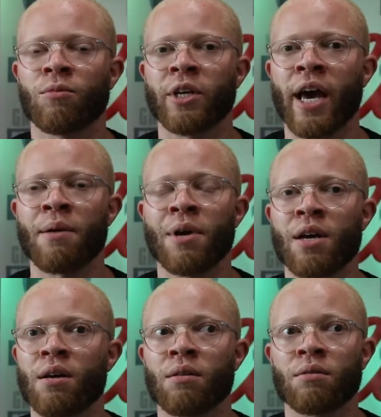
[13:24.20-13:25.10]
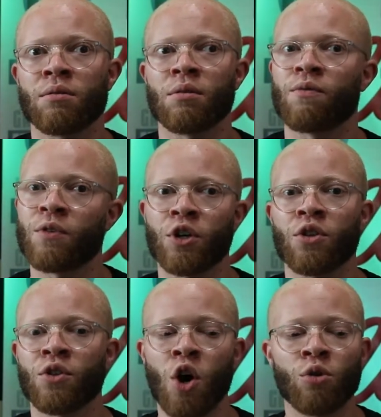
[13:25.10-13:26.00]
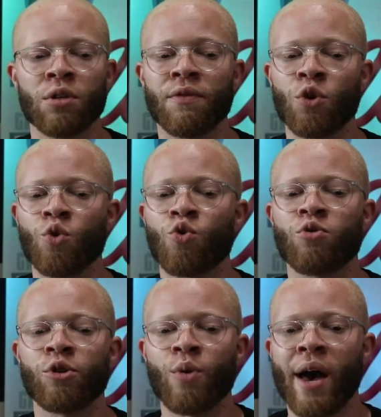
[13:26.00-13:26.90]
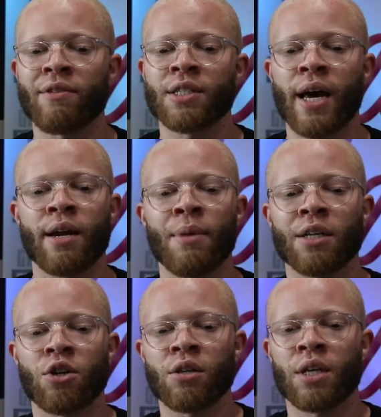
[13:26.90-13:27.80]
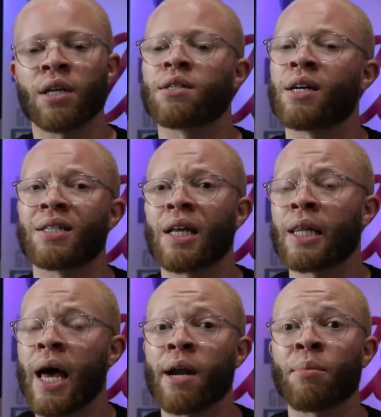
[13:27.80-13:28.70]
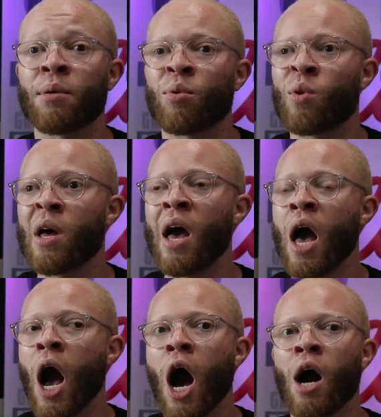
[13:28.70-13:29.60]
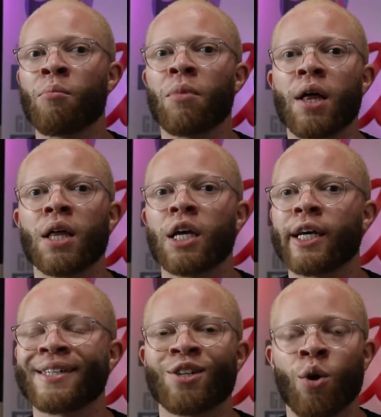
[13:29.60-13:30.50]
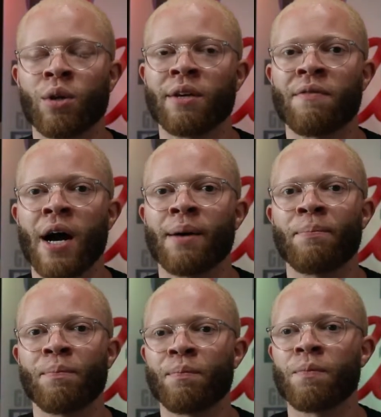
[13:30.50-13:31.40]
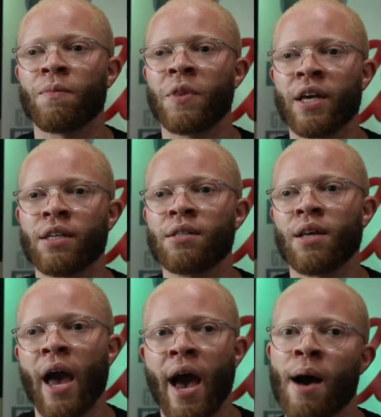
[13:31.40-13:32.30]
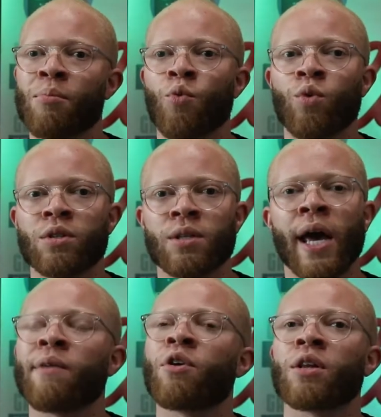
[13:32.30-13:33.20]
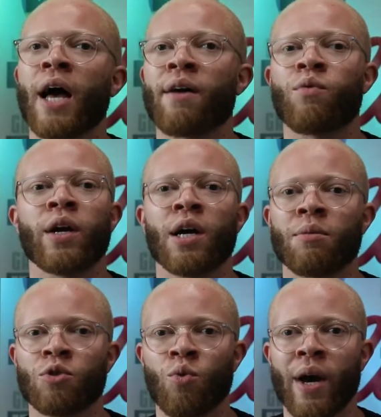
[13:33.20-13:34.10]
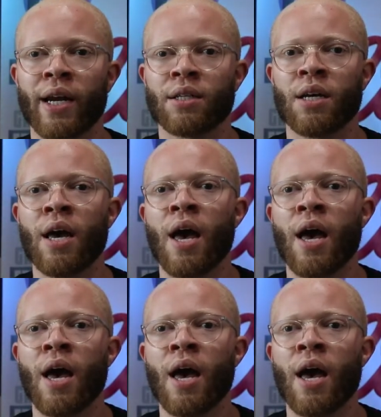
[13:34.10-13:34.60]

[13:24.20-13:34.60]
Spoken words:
Yay me. For those of you who do have anxiety about certain things, and it's a lot of people, it's totally fine. This app will save your life when it comes to weddings.